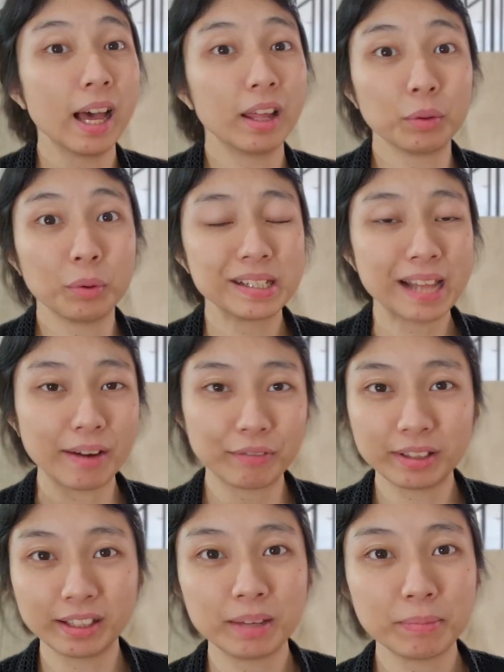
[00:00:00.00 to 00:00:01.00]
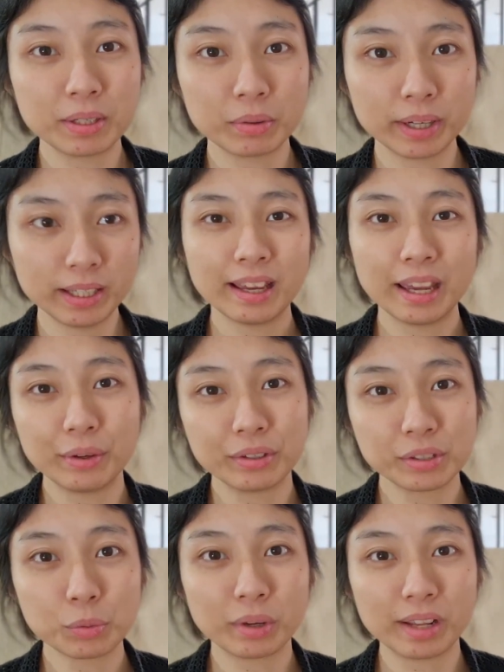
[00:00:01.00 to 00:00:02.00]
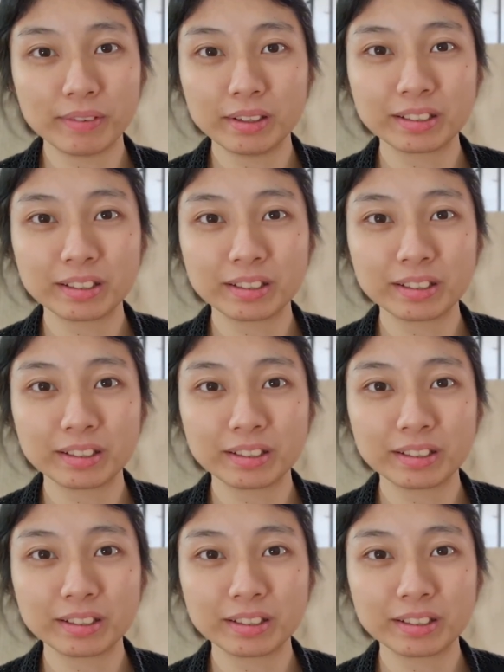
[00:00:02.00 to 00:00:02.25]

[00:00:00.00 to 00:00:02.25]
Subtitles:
Otherwise everything in between, it was just whatever